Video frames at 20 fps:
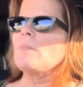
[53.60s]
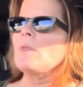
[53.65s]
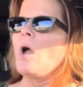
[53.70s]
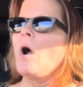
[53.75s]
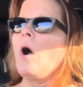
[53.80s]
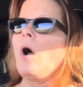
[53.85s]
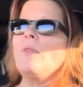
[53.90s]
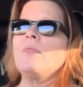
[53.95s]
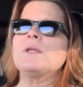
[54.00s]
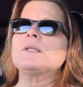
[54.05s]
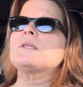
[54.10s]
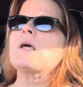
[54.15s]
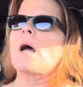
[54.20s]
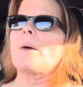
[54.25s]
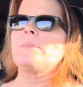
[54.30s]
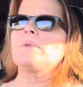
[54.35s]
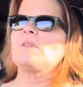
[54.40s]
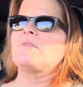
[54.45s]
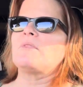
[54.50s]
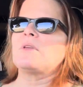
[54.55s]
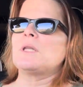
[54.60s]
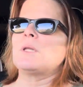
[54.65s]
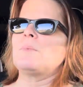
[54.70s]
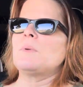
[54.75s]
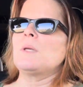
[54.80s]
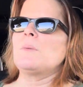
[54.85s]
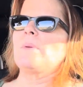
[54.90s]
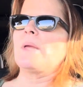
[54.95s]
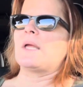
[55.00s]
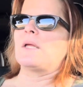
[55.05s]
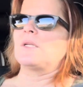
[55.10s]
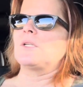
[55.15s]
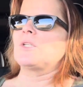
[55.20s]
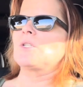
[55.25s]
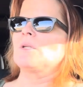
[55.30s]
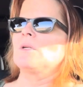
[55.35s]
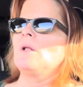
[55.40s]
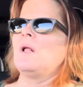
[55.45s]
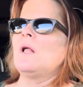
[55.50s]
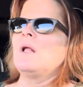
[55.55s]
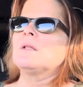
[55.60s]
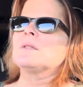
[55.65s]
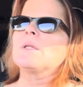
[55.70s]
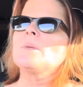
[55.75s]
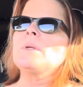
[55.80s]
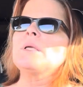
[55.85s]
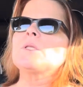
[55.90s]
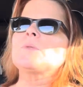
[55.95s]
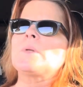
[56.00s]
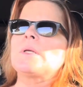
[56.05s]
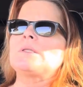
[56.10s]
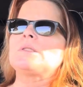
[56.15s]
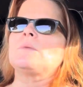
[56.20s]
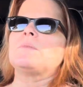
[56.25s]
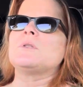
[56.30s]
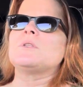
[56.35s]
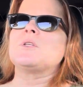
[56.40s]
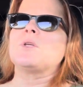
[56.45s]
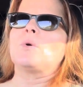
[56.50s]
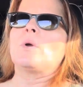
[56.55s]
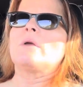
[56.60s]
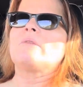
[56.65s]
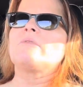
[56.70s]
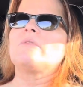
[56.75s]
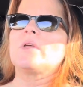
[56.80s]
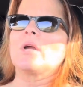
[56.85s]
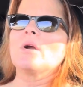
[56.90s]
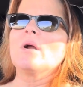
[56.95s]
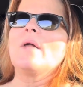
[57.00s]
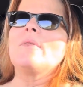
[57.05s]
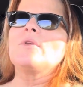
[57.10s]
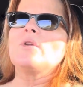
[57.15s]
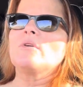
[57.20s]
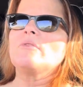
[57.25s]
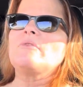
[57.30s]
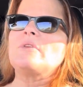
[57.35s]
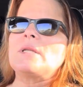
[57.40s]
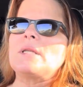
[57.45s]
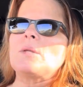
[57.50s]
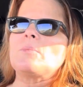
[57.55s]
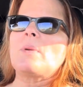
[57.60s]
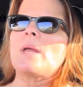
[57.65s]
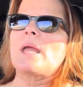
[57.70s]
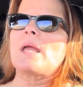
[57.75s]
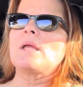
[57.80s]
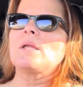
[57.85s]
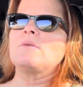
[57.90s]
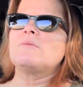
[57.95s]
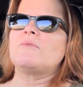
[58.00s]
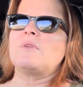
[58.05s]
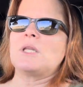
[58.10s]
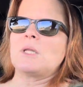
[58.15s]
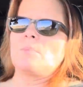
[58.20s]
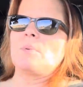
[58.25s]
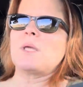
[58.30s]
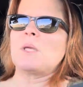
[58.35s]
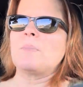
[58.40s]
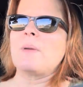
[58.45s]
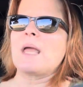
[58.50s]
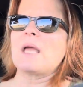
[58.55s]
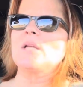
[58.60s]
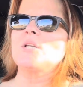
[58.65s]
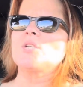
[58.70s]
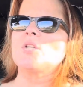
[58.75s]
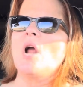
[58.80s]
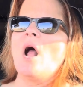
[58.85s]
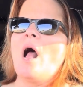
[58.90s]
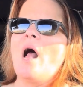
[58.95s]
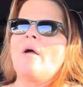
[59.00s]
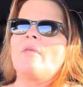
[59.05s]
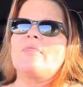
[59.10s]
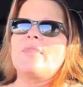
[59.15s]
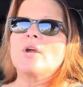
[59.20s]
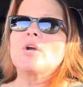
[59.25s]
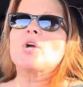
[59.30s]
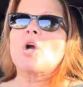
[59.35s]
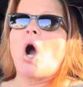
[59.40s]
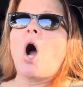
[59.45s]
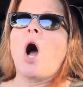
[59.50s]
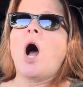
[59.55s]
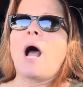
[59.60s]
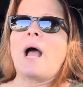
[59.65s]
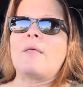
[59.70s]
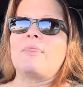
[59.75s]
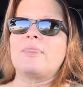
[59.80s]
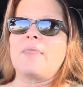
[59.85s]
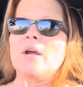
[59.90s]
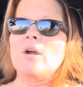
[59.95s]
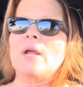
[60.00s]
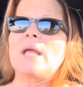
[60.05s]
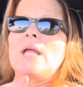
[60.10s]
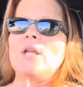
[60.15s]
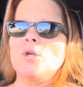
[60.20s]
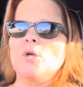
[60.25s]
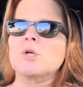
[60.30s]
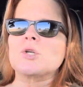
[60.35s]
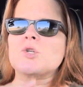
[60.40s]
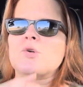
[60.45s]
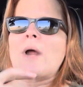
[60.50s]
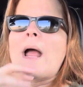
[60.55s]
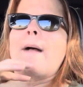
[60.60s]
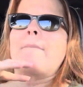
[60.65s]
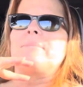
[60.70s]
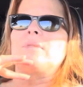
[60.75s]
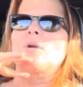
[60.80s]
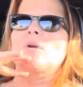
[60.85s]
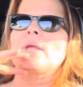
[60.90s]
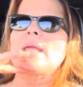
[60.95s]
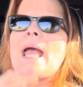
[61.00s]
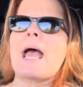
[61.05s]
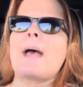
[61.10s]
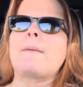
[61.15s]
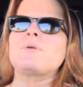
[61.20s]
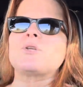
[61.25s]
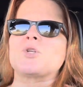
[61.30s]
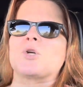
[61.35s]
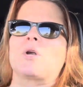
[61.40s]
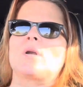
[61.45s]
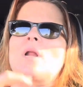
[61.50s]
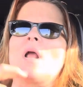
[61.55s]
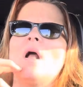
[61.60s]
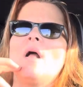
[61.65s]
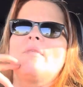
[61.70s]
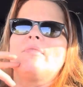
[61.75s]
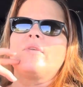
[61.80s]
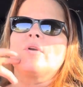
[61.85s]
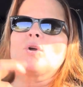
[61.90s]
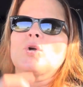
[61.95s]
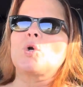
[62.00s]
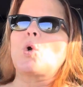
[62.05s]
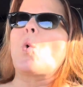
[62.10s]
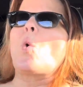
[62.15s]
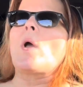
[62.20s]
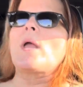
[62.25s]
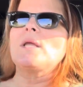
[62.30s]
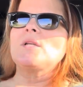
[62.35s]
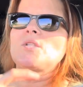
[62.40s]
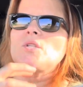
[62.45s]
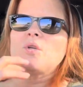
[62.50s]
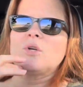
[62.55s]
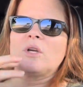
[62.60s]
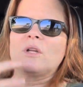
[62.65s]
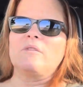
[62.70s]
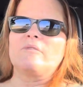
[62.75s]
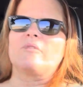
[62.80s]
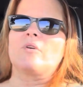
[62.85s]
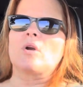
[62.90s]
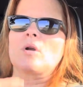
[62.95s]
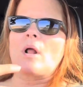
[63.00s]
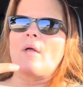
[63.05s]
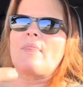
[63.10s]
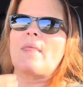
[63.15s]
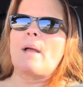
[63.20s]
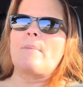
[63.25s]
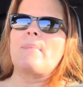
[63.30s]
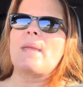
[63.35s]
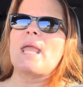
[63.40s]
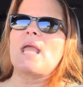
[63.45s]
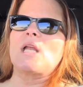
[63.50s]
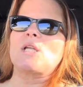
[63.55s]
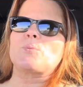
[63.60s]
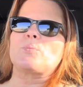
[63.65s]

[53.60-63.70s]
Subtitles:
on the top of the VDP page. Let me explain something to you. If they're on your VDP page, they're caught. They're in your trap. They're captured. They're going to convert on that page